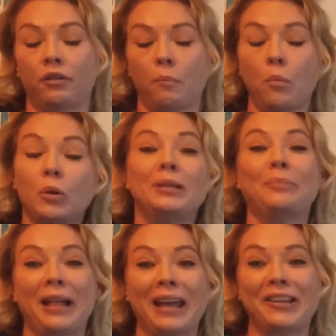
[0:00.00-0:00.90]

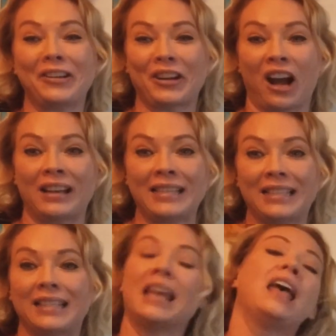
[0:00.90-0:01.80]
multiplying
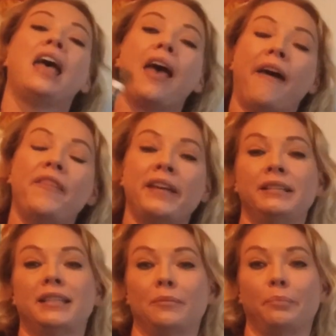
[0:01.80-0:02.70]
across, and
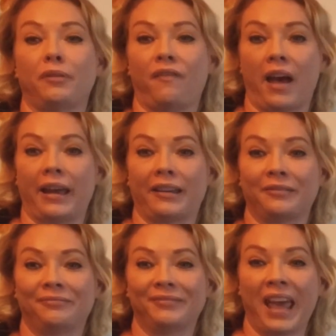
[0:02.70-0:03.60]
then simplifying.
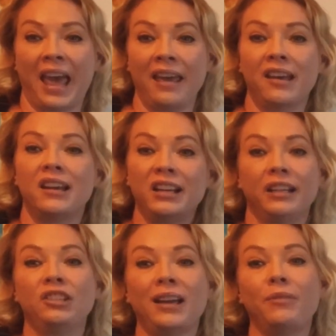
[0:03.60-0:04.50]
Okay,
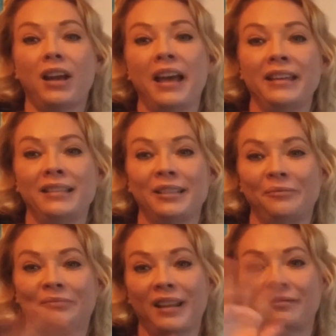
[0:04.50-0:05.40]
good job, you guys.
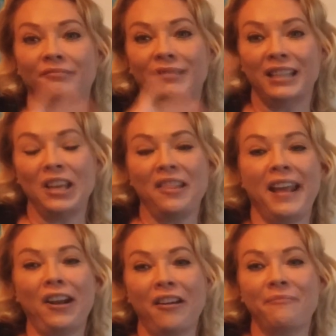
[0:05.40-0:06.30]
See you
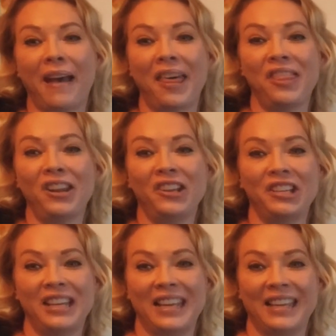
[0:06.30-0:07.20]
later on Math in a
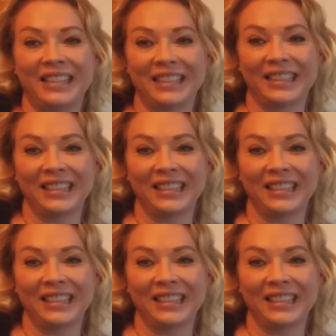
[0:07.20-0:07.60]
Hoodie.